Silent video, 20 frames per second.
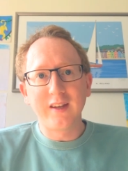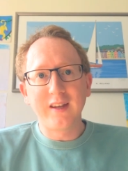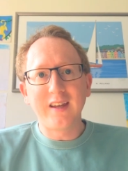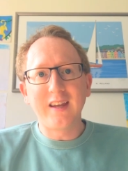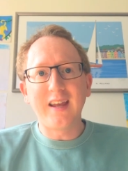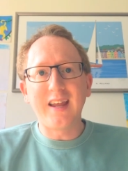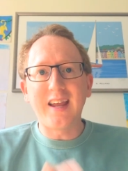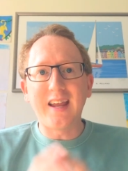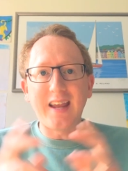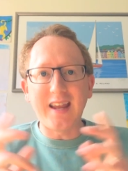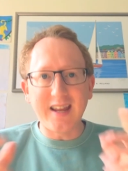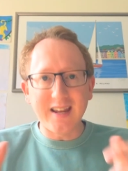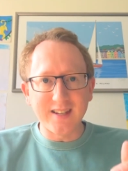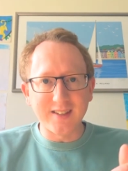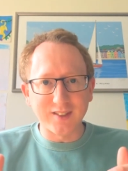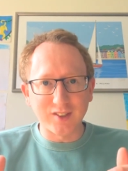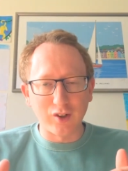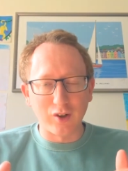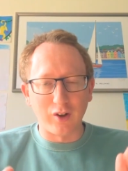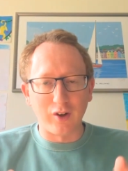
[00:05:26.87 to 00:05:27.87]
He
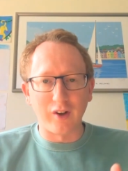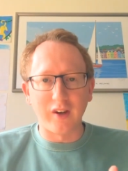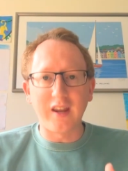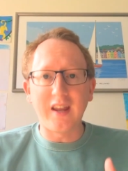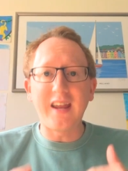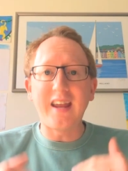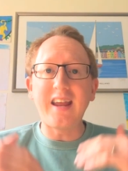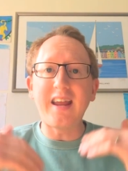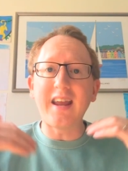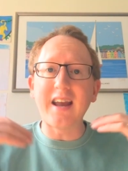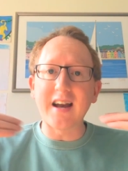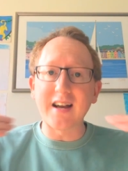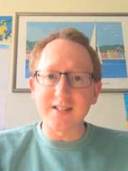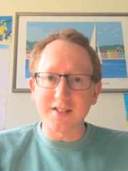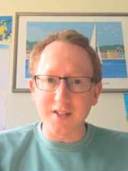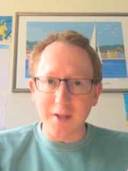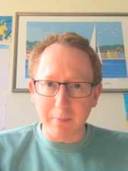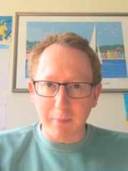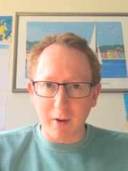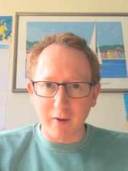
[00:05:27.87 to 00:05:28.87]
is God. He has
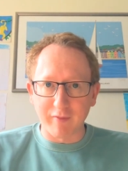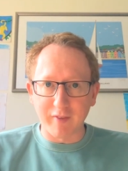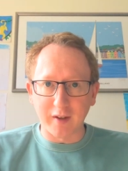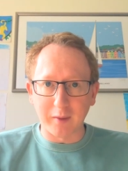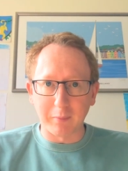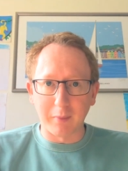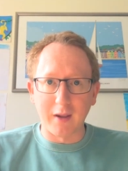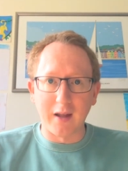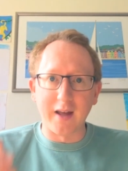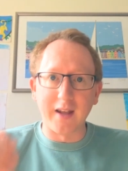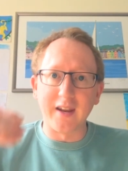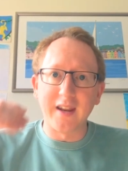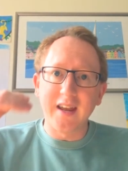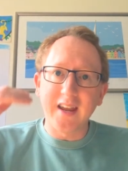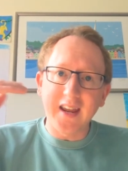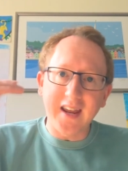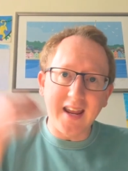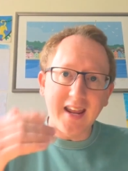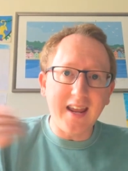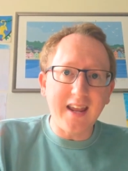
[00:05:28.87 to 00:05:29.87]
the perfect plan.
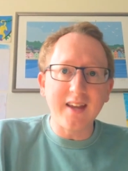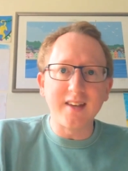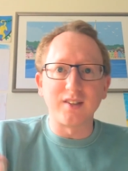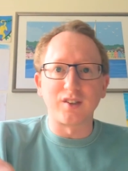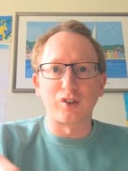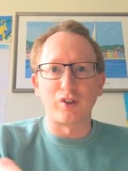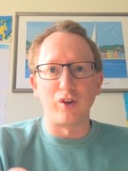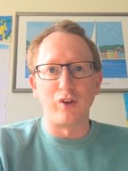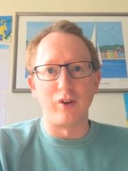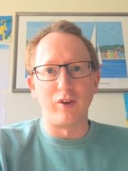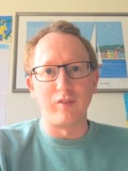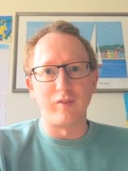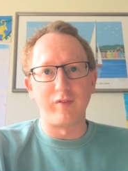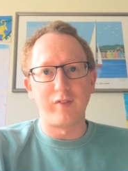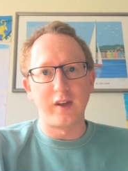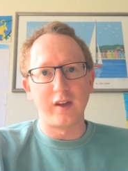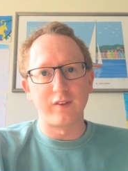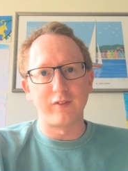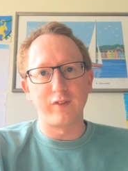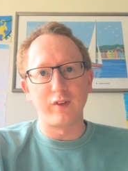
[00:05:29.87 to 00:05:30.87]
He is good and
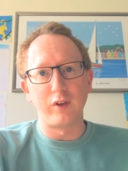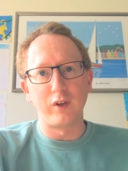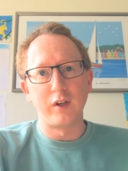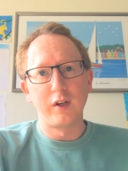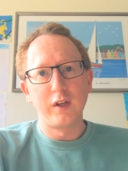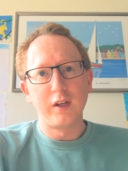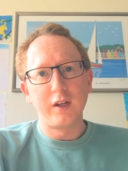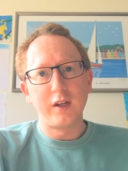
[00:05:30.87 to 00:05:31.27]
faithful.